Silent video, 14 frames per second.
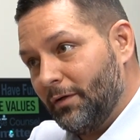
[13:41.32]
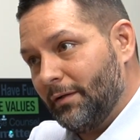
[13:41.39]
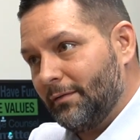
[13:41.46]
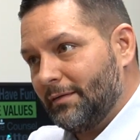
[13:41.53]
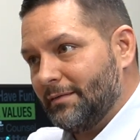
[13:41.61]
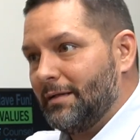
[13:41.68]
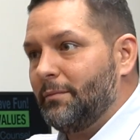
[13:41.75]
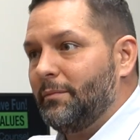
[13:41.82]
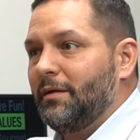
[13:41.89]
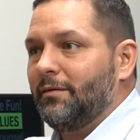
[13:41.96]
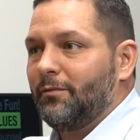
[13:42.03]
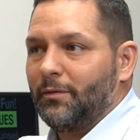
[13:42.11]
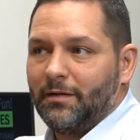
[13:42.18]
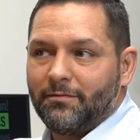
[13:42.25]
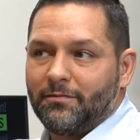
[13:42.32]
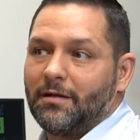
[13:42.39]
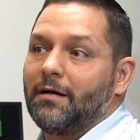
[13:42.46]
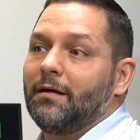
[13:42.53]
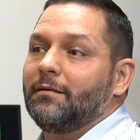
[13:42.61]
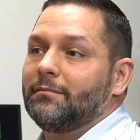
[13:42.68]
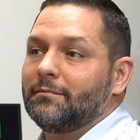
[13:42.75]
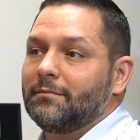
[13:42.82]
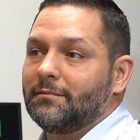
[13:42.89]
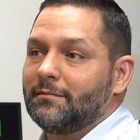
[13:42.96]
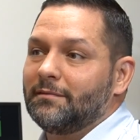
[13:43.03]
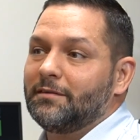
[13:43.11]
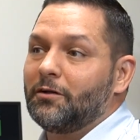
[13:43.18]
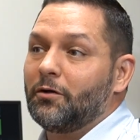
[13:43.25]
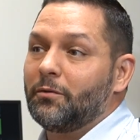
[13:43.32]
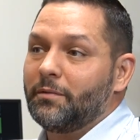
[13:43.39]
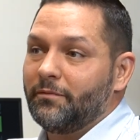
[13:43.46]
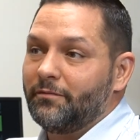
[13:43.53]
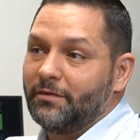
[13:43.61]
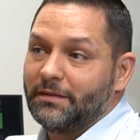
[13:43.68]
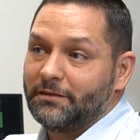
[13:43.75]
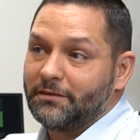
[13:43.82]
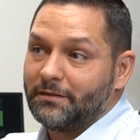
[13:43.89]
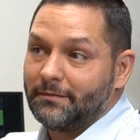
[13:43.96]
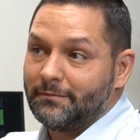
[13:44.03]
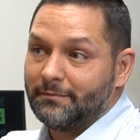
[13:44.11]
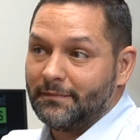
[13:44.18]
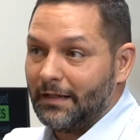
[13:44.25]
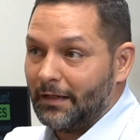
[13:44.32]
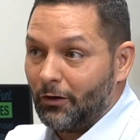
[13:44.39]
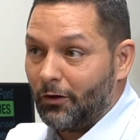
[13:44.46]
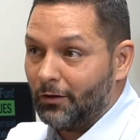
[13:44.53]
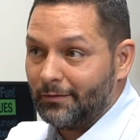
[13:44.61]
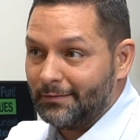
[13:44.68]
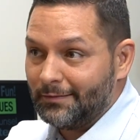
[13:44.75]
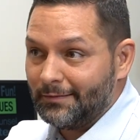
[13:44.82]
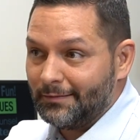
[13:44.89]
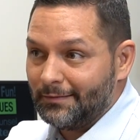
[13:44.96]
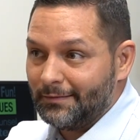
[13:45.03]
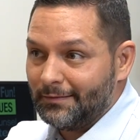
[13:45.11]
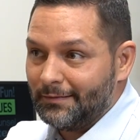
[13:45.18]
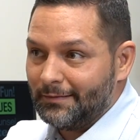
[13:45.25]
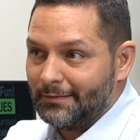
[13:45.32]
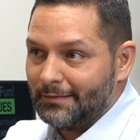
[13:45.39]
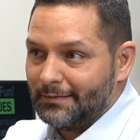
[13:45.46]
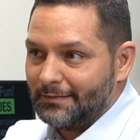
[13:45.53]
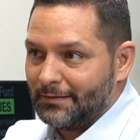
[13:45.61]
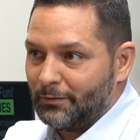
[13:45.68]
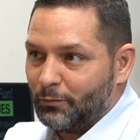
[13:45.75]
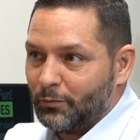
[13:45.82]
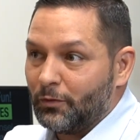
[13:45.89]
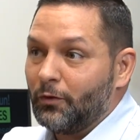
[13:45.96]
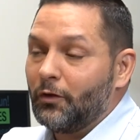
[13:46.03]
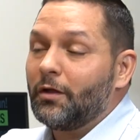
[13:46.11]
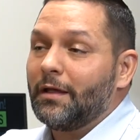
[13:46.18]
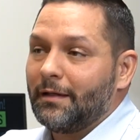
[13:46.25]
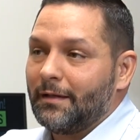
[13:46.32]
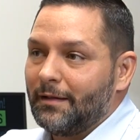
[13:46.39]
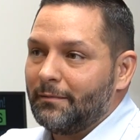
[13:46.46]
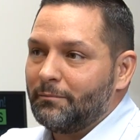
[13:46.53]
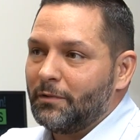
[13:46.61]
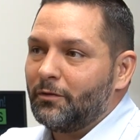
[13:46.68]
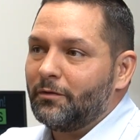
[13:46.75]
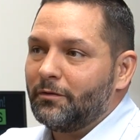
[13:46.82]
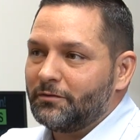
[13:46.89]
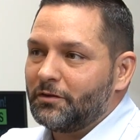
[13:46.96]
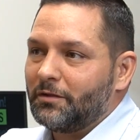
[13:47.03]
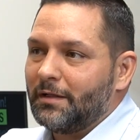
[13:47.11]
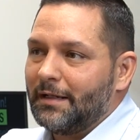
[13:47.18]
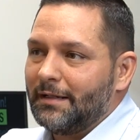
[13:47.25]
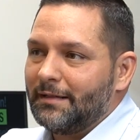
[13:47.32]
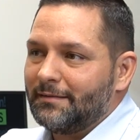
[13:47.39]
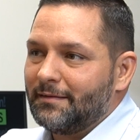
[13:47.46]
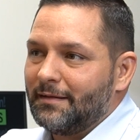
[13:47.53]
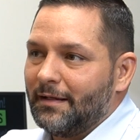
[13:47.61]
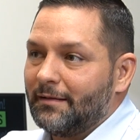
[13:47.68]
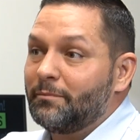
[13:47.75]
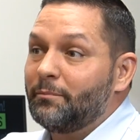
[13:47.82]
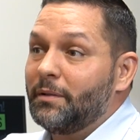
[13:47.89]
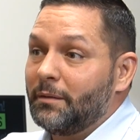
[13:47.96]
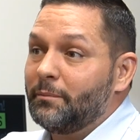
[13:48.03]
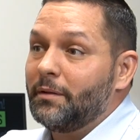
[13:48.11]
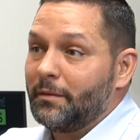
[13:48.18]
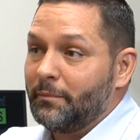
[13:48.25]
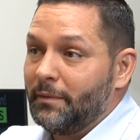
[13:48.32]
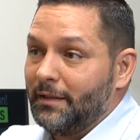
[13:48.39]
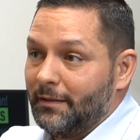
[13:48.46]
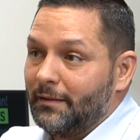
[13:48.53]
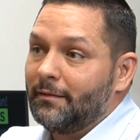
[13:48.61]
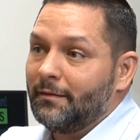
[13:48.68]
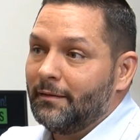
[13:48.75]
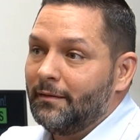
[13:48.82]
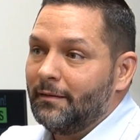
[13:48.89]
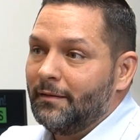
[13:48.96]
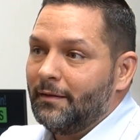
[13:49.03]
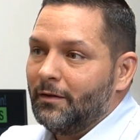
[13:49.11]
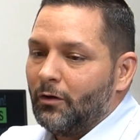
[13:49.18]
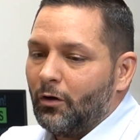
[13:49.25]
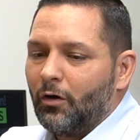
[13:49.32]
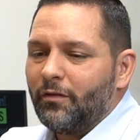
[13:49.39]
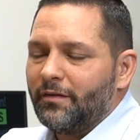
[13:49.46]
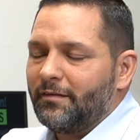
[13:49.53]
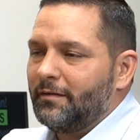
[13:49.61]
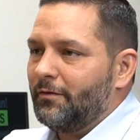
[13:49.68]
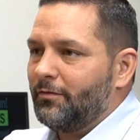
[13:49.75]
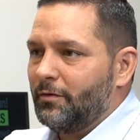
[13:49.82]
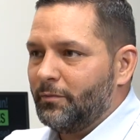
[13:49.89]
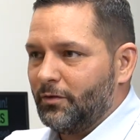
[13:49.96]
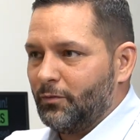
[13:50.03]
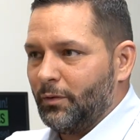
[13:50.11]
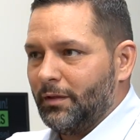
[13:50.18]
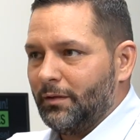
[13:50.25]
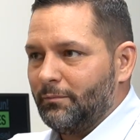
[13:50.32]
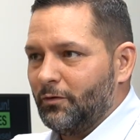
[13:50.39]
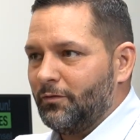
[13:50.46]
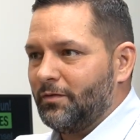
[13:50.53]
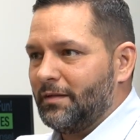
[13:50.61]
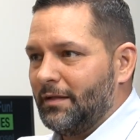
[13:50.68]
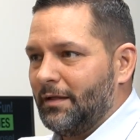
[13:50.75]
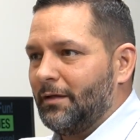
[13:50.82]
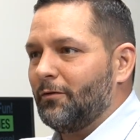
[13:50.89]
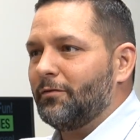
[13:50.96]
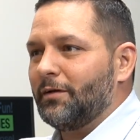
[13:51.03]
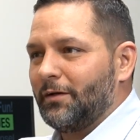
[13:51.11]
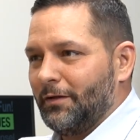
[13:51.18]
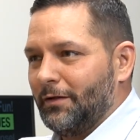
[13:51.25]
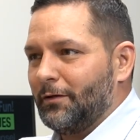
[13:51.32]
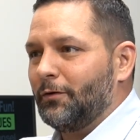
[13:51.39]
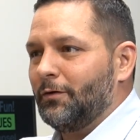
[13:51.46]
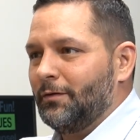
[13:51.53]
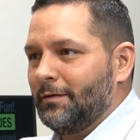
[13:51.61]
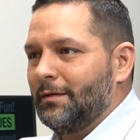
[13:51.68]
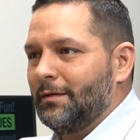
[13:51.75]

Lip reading: Period. Because that means we have not curbed inflation at all. So we're looking at middle of July as the next big meeting. All the stuff in between moves the needle very little.